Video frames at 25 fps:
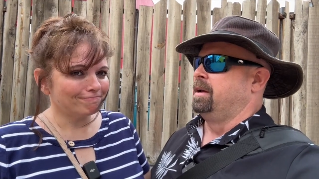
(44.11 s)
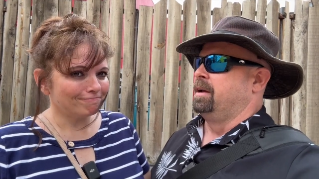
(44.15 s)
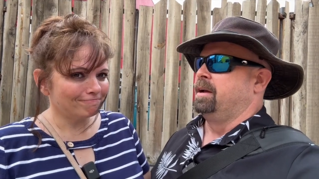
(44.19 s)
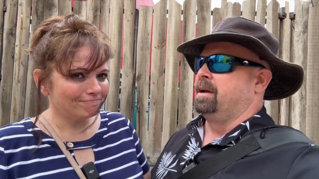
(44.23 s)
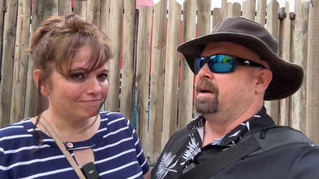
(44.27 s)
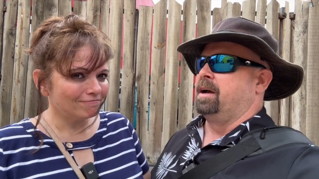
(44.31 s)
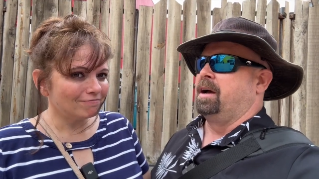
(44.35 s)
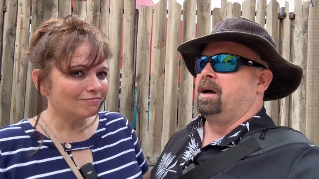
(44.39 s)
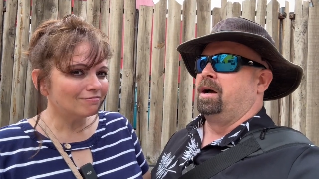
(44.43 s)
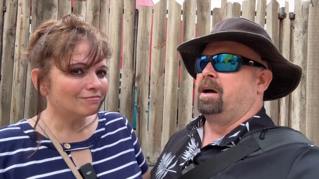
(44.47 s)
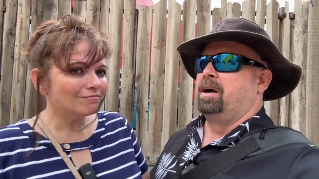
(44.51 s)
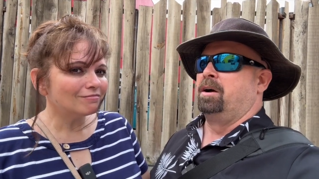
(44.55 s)

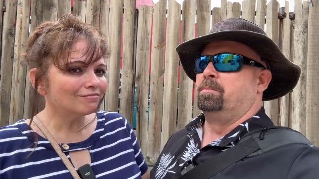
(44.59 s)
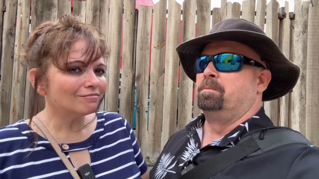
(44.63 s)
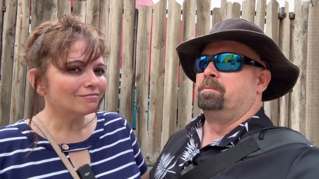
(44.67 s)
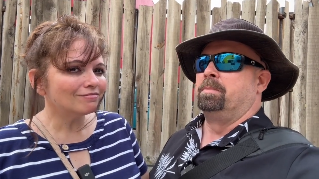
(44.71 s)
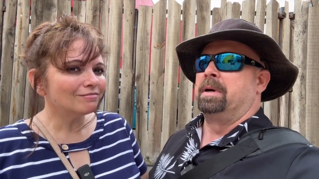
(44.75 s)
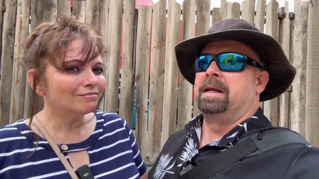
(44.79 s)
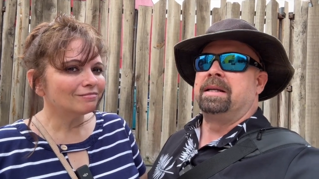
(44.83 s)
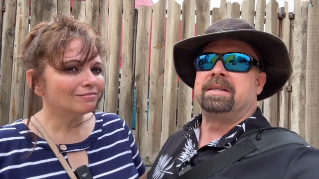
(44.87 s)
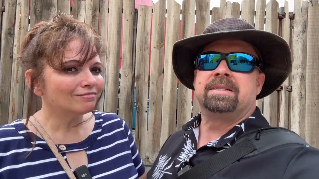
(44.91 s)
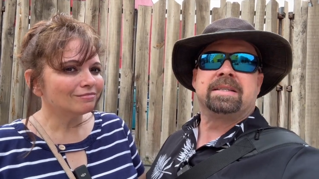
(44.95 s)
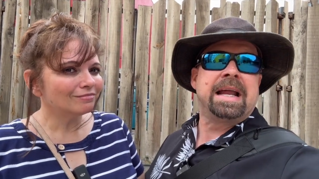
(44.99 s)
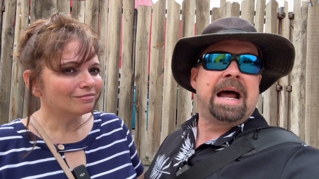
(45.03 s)
Speaker 1: Um,
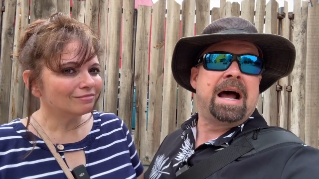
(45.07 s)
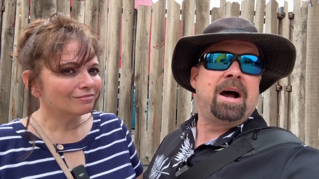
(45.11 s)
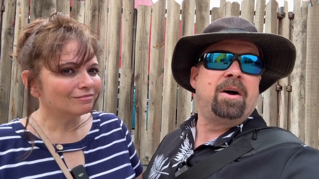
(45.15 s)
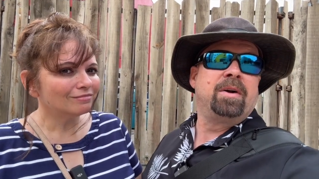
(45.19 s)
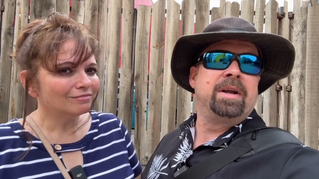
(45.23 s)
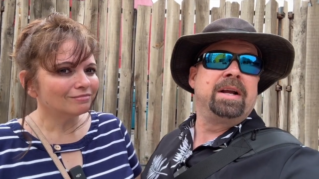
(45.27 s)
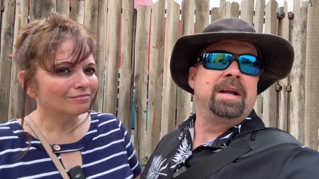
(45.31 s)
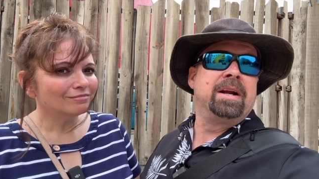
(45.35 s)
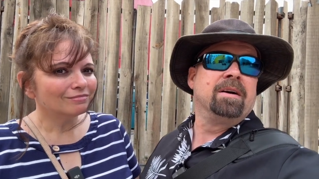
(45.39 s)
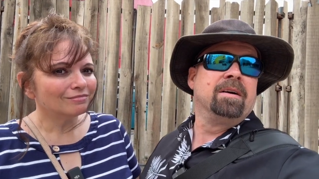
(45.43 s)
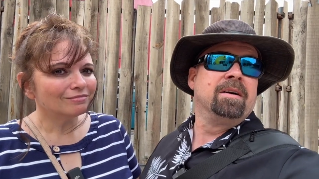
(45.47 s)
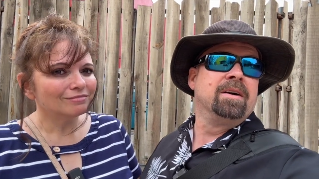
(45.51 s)
but it's down
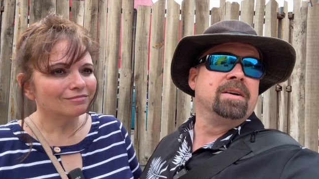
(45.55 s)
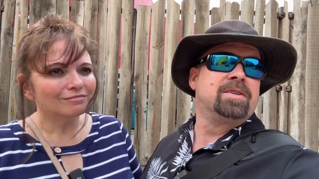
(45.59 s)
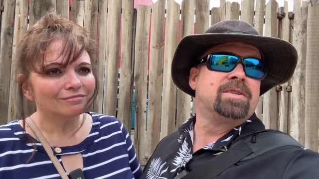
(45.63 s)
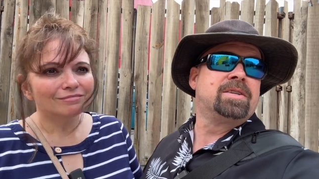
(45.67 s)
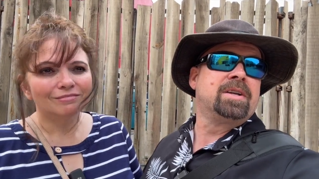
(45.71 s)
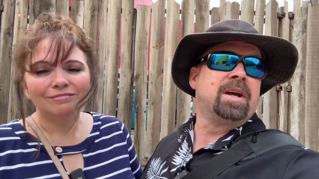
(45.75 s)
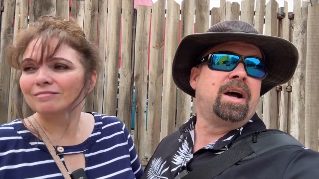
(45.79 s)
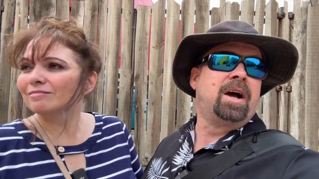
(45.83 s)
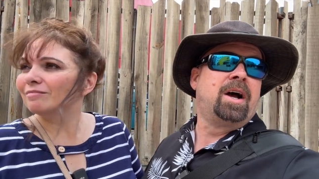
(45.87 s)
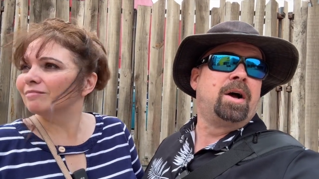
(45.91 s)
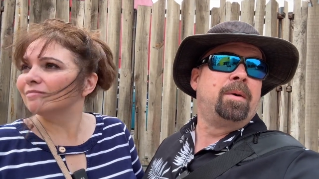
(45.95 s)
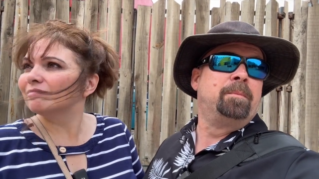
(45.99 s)
here. It's
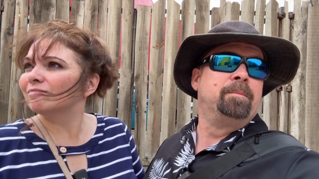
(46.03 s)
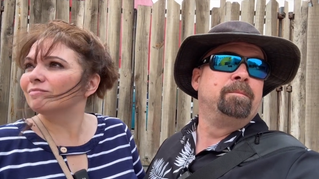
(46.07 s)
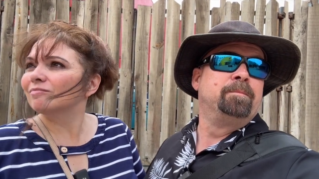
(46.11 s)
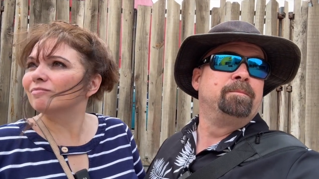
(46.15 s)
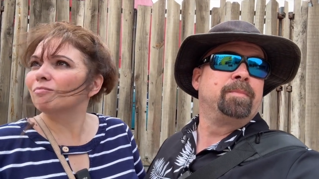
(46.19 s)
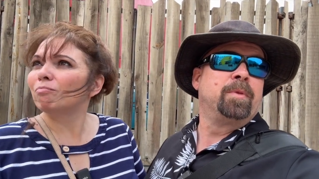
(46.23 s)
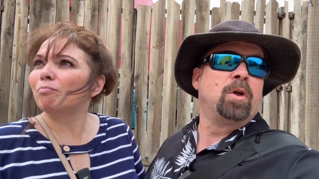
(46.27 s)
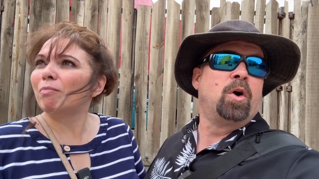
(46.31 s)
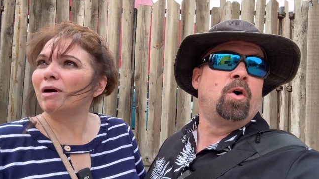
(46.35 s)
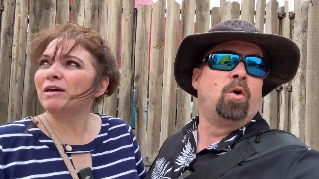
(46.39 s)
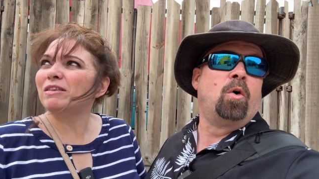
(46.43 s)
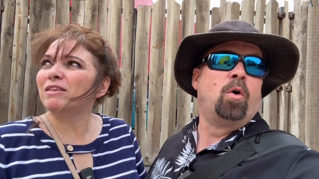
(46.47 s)
um
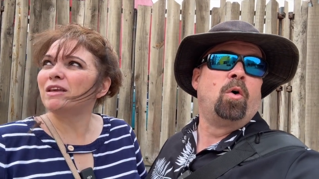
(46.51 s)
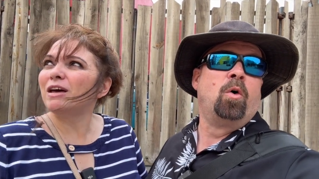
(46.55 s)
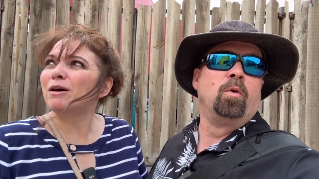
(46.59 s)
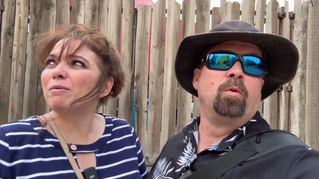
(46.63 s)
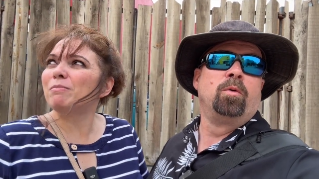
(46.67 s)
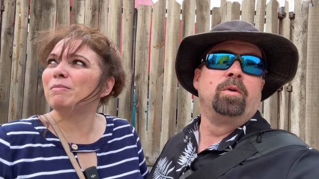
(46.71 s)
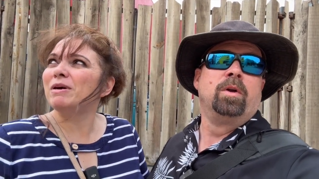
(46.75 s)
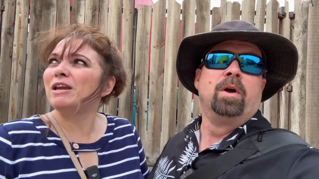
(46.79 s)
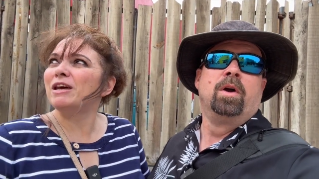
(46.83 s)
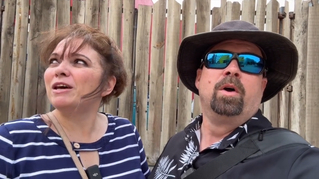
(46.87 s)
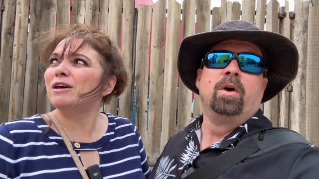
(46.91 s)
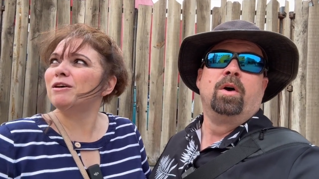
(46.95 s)

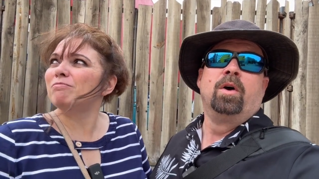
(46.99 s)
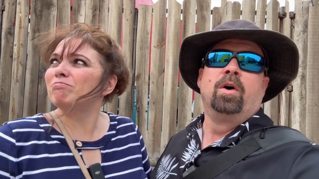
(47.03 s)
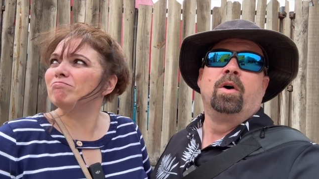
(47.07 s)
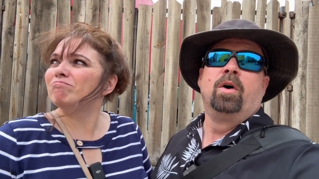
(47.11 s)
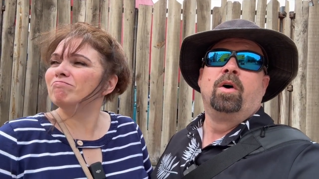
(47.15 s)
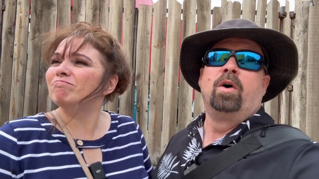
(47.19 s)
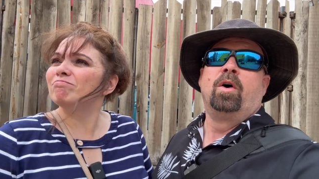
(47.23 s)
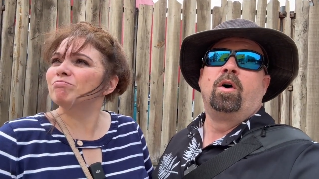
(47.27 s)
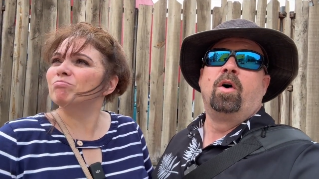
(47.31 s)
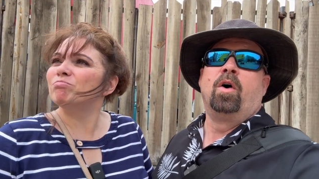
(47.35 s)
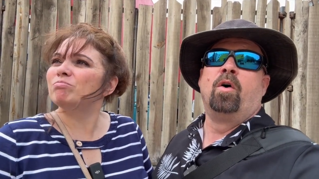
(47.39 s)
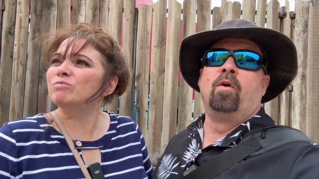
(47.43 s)
old,
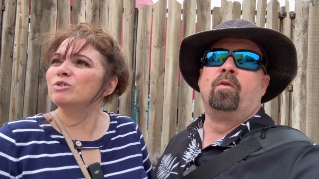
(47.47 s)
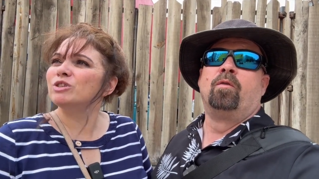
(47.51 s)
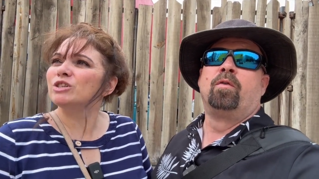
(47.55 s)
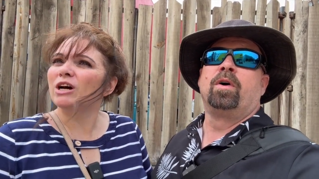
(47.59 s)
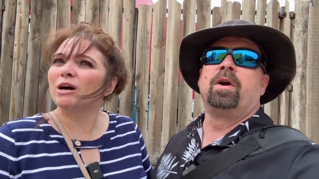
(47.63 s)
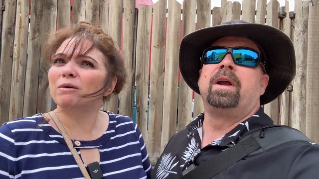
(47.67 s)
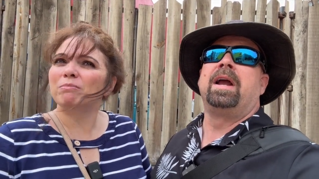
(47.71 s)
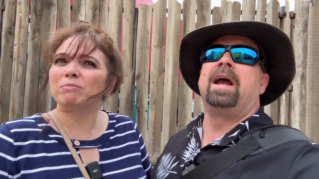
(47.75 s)
over shop.